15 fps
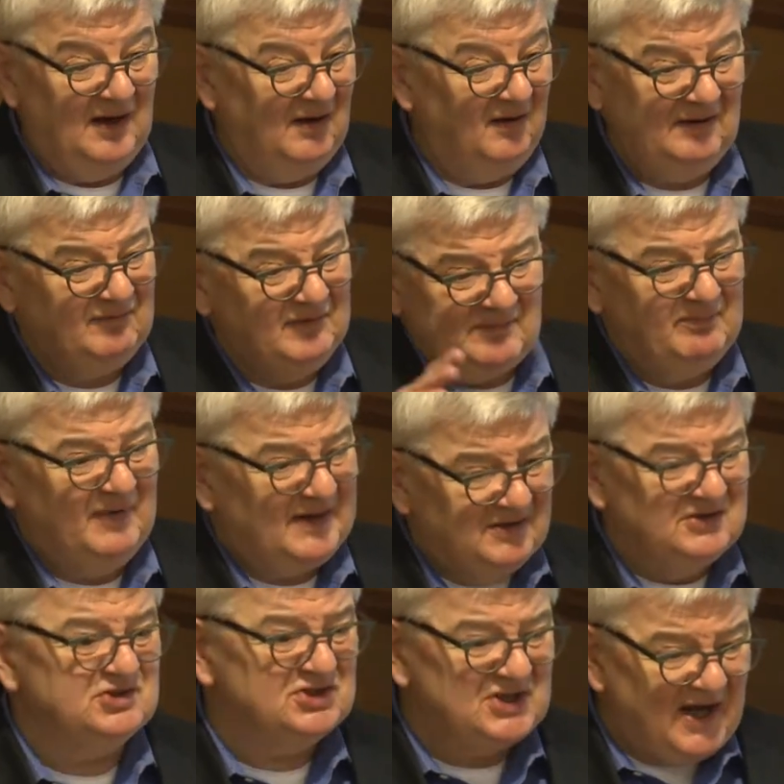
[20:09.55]

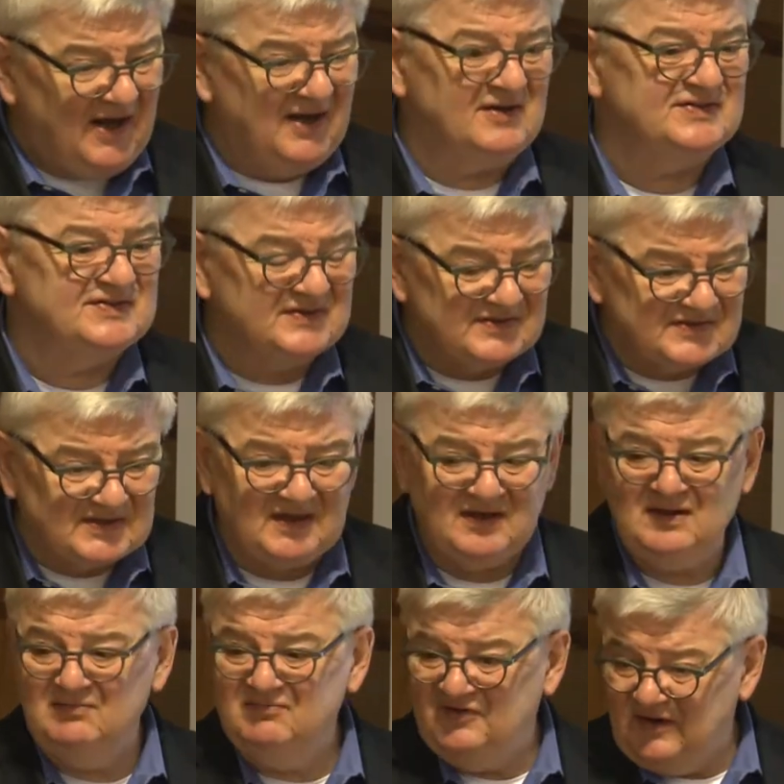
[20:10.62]
everybody shares the
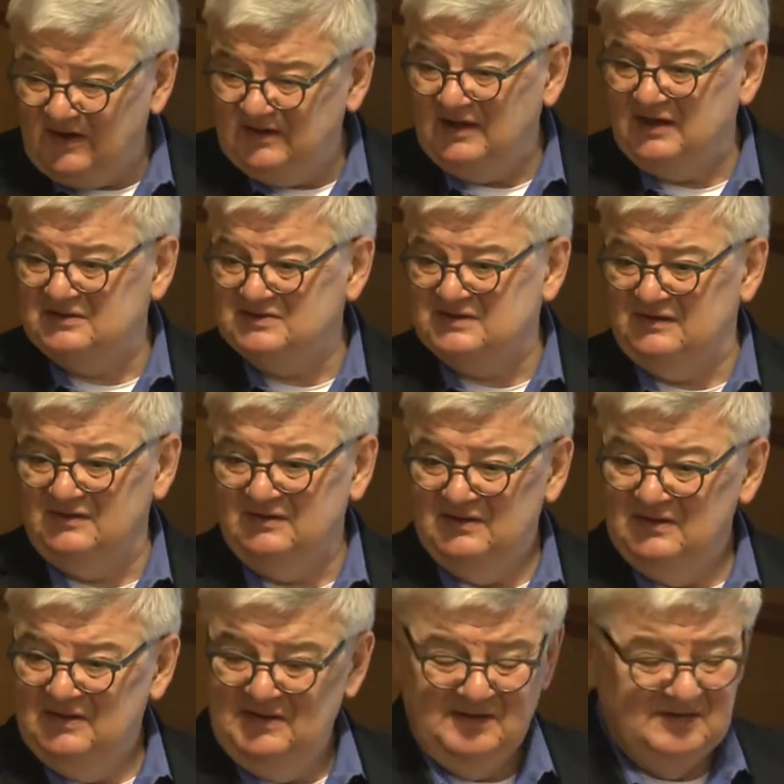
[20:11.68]
same financial
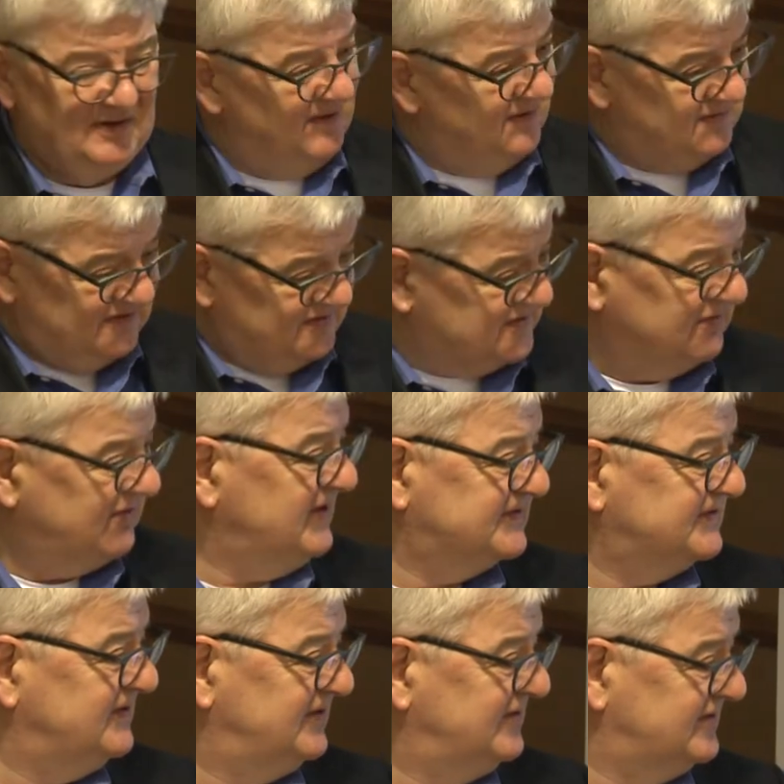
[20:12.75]

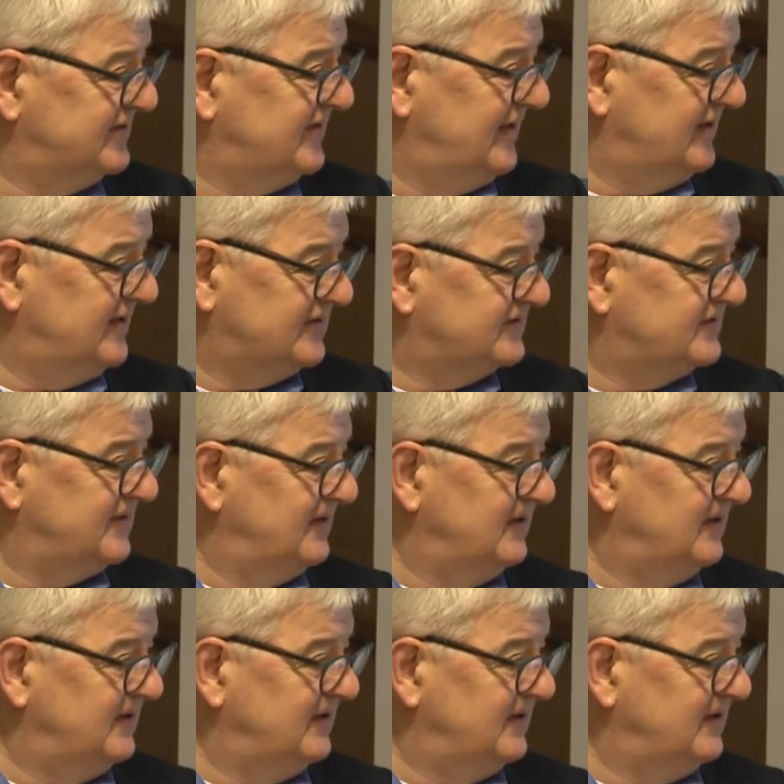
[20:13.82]
distresses as